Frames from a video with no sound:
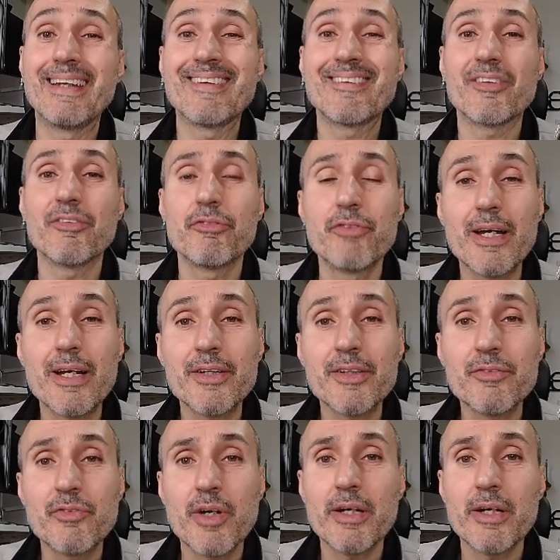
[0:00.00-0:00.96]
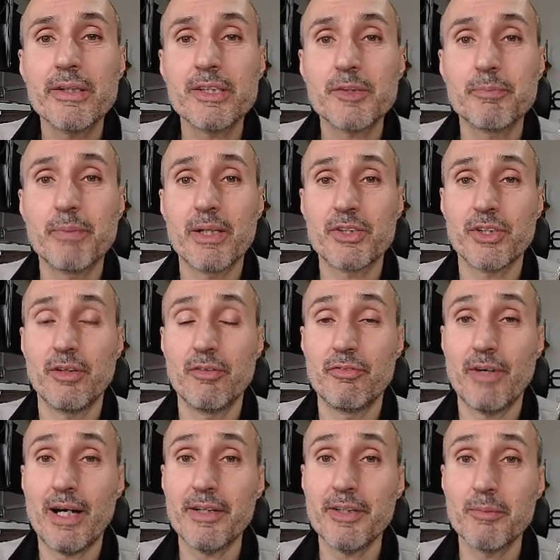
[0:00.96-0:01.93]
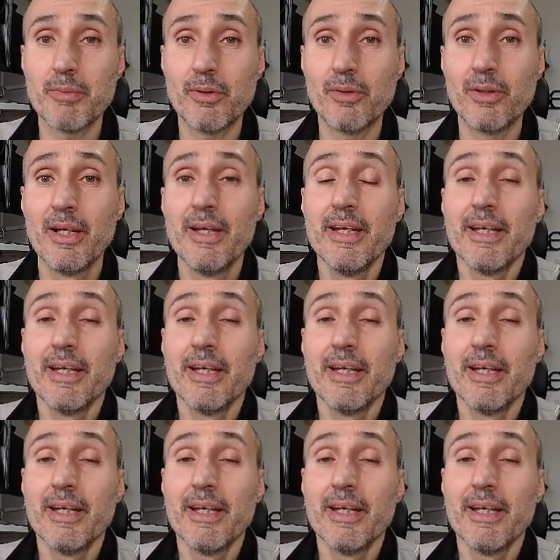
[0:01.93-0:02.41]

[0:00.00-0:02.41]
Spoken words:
It's a very, very special variable